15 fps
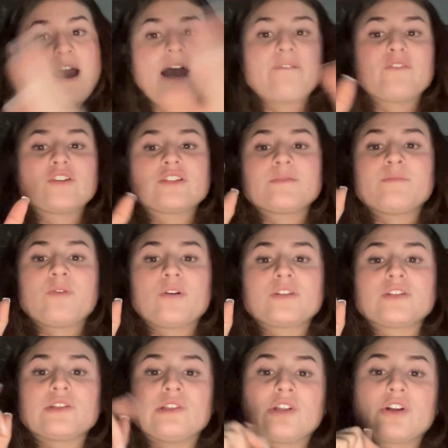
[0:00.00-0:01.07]
Effort
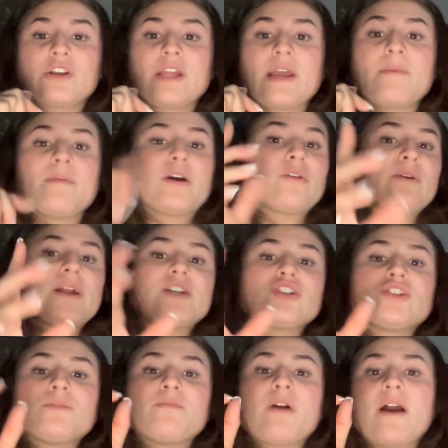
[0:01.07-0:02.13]
supports learning, but grades
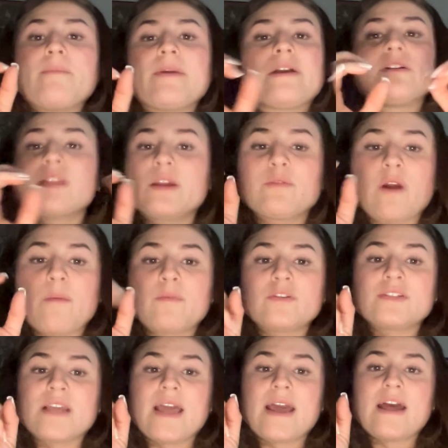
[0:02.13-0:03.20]
should primarily
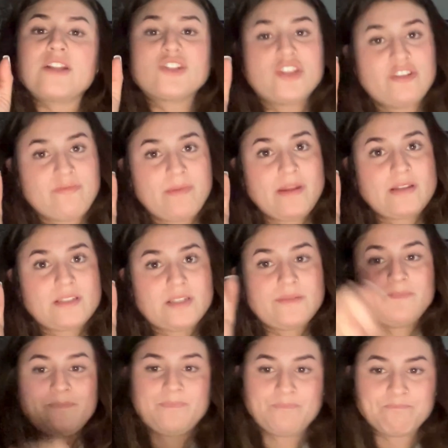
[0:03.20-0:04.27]
represent achievement.
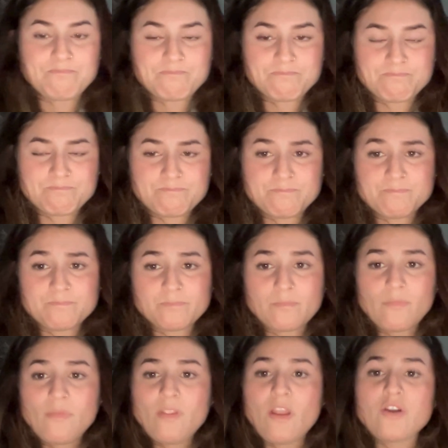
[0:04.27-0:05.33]

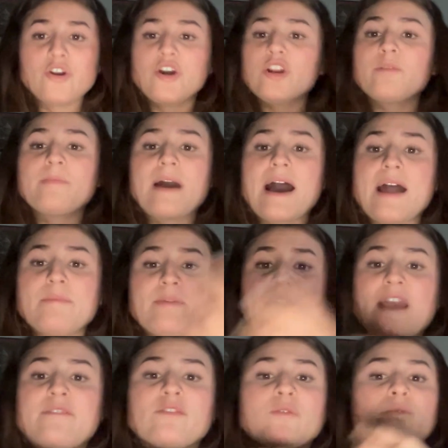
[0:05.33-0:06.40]
Good or bad
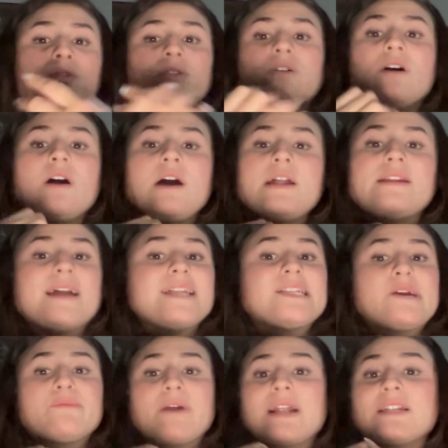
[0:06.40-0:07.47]
behavior will not
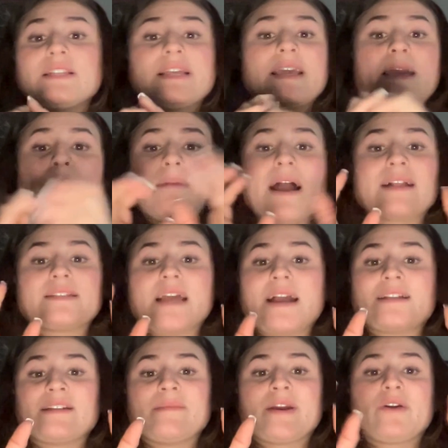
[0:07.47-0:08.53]
directly impact
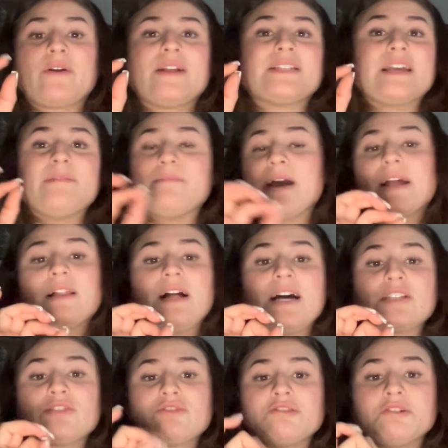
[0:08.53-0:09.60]
academic grades in my
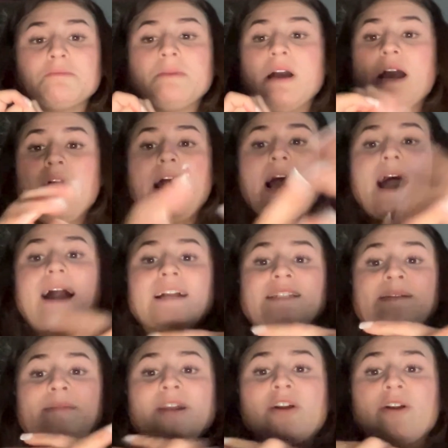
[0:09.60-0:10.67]
classroom.
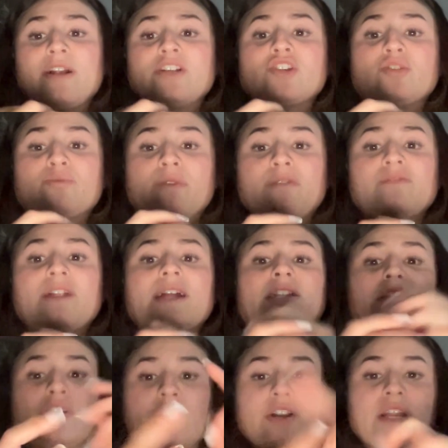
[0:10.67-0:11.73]
Academic grades should reflect
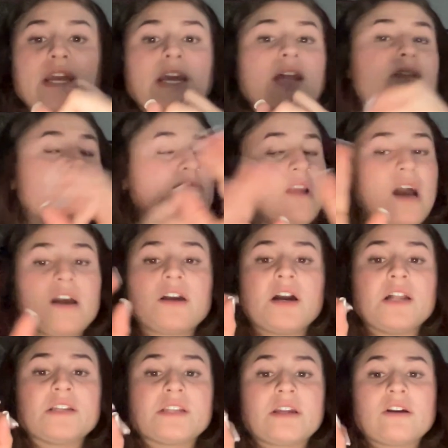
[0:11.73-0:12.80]
learning, not
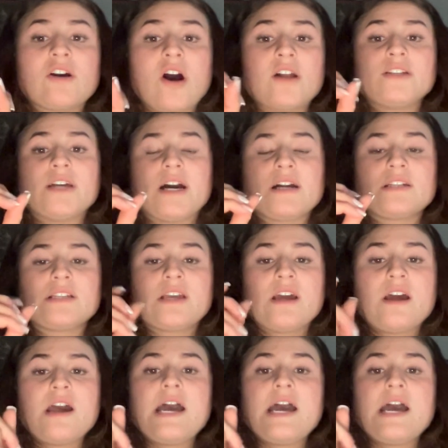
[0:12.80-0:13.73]
conduct.